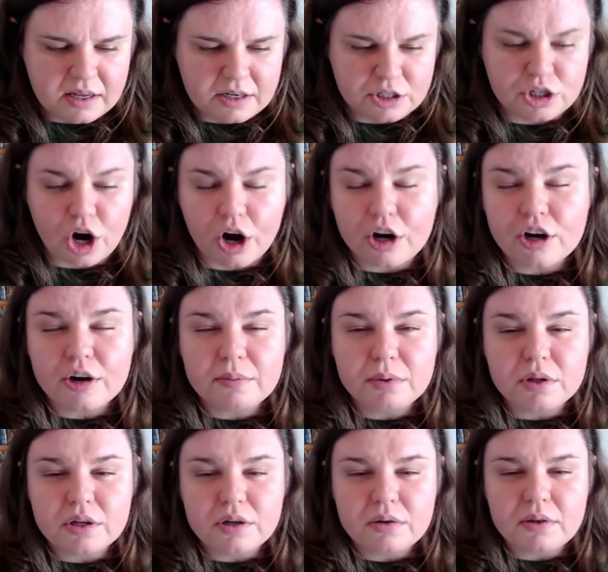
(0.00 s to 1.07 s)
darker
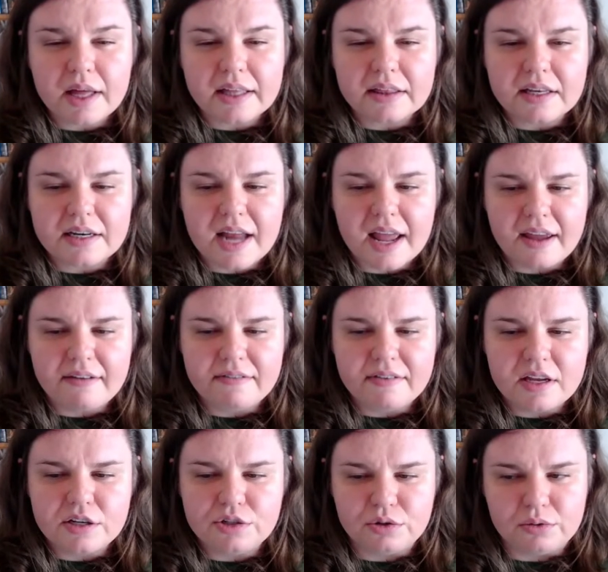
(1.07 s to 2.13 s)
blue, like the
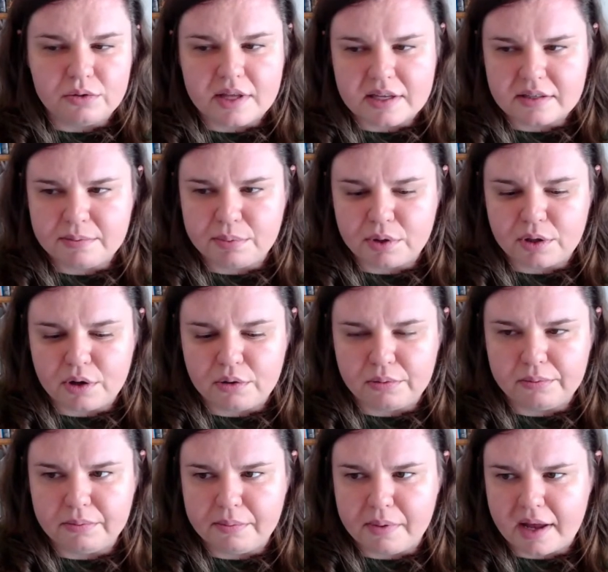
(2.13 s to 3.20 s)
navy to this blue,
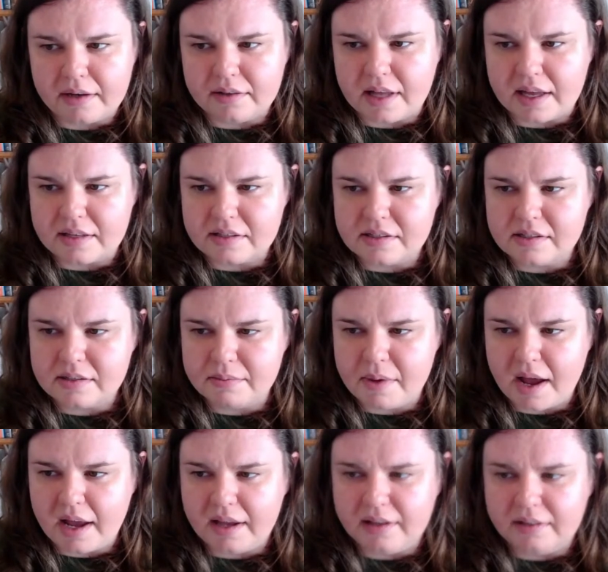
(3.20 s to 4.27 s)
but that's
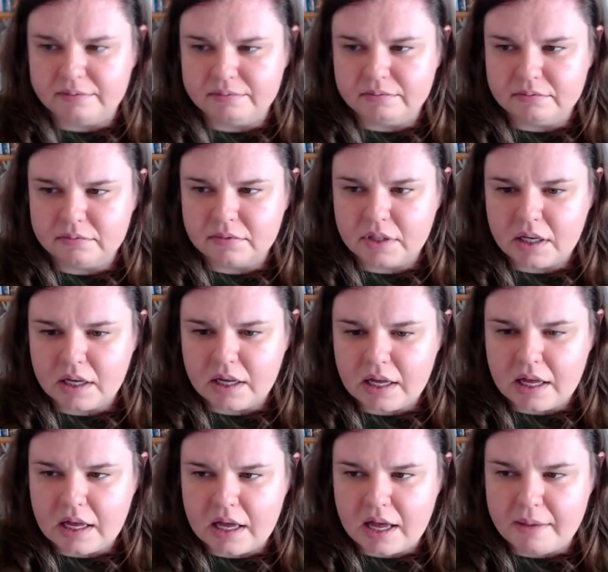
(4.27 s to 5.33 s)
my
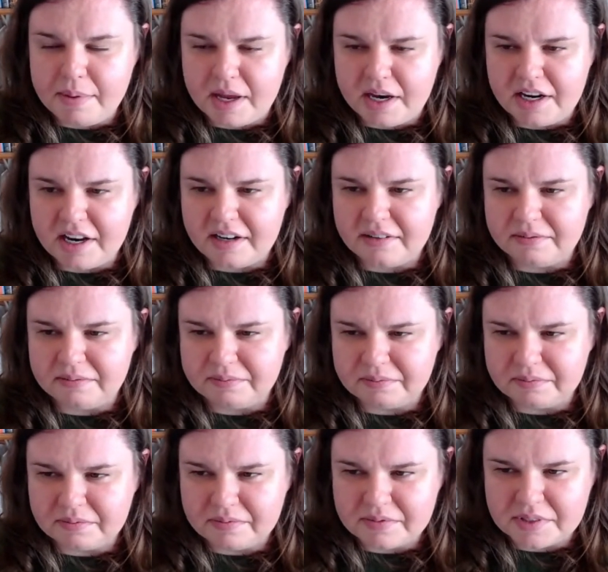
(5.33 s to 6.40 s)
opinion.
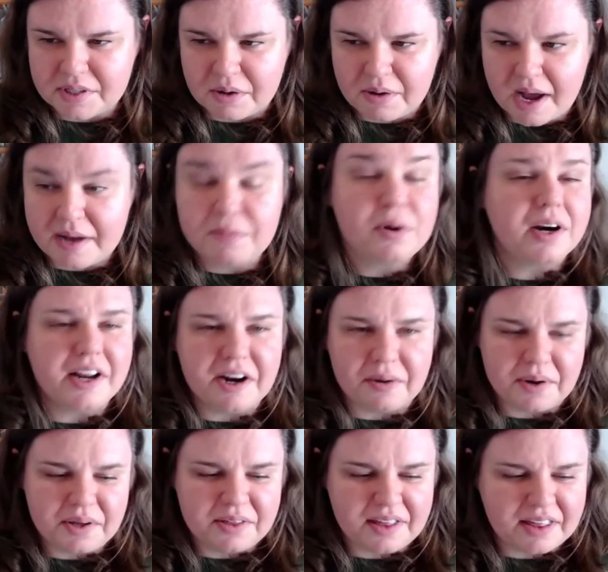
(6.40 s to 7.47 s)
So I want to hear
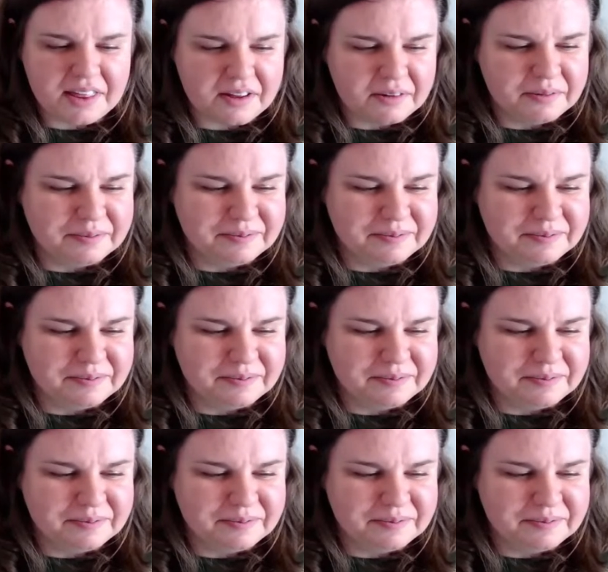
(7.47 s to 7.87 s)
what you think though.